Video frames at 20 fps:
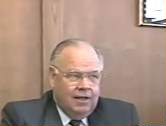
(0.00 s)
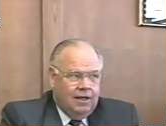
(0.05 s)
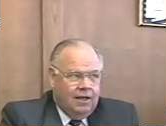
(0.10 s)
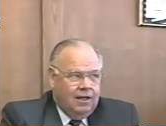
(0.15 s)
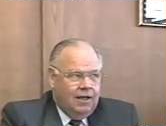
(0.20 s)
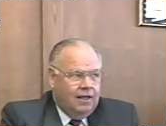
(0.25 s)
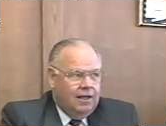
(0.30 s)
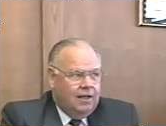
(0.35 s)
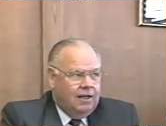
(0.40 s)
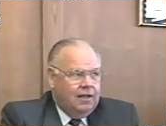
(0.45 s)

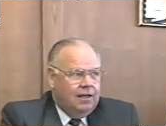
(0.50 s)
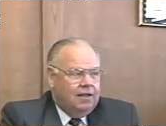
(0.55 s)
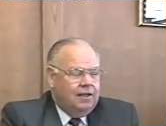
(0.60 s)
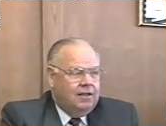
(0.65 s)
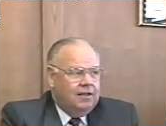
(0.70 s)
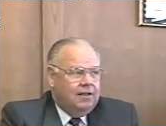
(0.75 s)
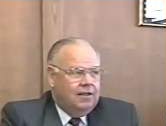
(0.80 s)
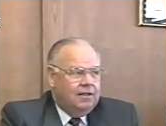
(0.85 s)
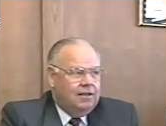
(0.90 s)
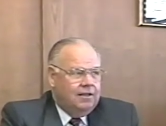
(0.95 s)

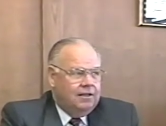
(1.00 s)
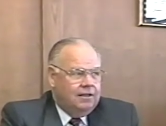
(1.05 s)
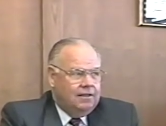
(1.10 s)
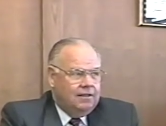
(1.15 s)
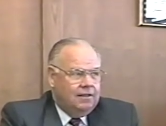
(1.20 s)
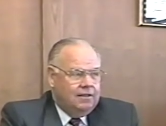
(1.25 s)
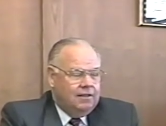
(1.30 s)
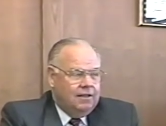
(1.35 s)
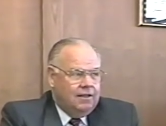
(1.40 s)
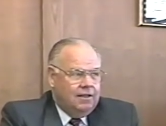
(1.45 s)

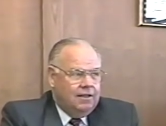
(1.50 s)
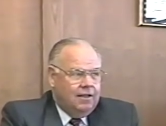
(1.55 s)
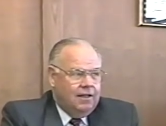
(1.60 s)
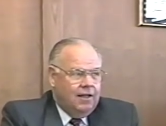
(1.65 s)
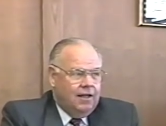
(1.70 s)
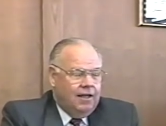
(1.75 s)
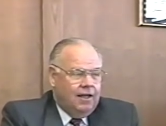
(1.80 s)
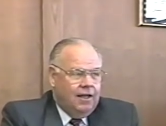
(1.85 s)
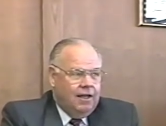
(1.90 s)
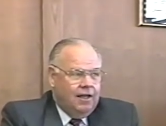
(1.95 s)
Uh,
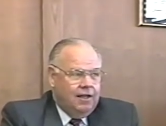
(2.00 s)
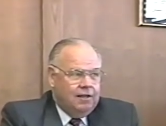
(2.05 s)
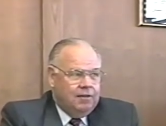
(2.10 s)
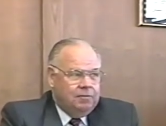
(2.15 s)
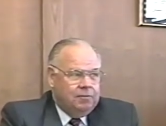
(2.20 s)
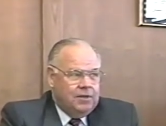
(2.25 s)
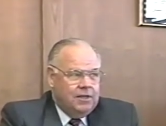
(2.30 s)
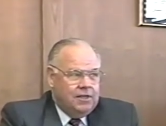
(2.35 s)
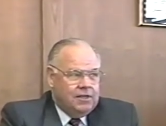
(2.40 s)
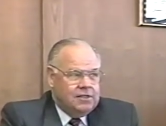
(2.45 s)
I,
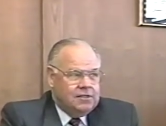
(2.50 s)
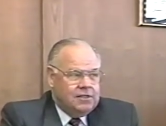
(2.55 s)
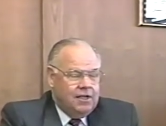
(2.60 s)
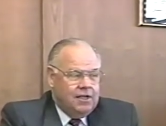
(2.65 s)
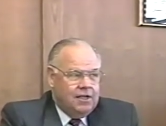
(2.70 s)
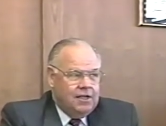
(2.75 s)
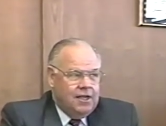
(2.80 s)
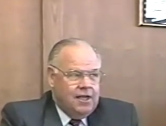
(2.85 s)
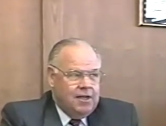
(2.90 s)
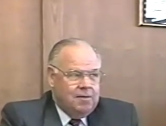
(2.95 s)
because I
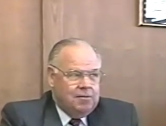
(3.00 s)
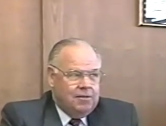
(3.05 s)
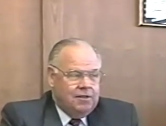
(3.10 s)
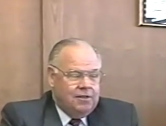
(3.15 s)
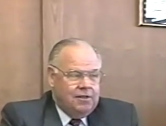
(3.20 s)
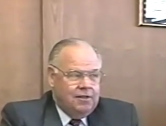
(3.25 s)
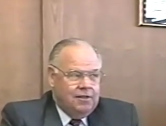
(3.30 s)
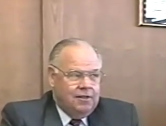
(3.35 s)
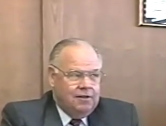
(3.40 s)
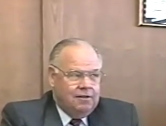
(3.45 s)
came at
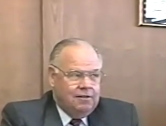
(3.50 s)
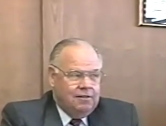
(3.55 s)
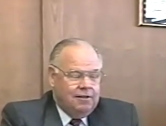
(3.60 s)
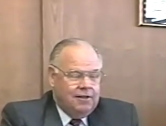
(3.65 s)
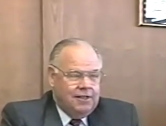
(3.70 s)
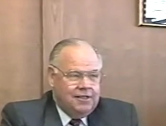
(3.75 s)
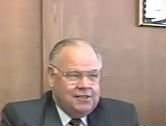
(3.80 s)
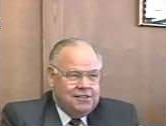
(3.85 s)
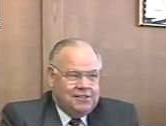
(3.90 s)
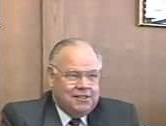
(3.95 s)
the end of the
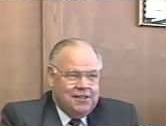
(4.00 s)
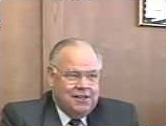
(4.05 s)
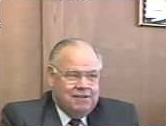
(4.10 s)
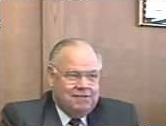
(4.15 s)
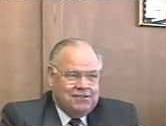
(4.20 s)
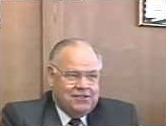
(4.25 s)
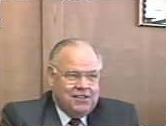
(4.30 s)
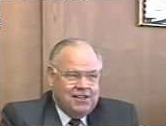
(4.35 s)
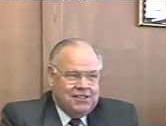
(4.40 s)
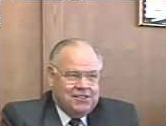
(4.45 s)
legislative
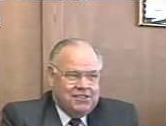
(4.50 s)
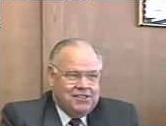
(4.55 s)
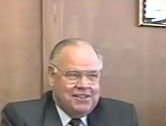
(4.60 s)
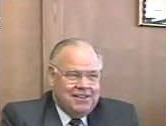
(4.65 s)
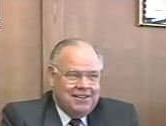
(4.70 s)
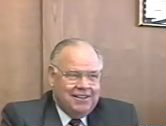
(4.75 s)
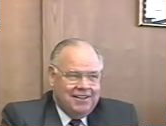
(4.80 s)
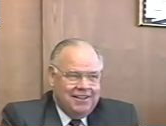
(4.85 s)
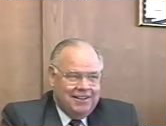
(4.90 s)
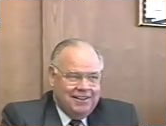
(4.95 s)
session,
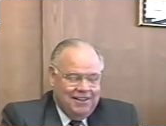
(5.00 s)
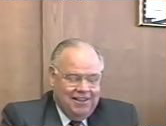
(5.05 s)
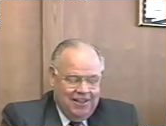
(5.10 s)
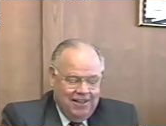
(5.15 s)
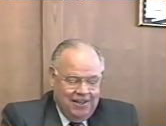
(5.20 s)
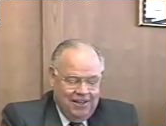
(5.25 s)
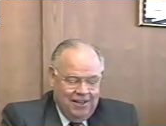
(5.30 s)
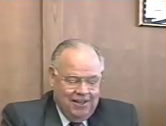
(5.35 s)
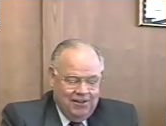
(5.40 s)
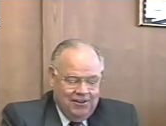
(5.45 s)
okay.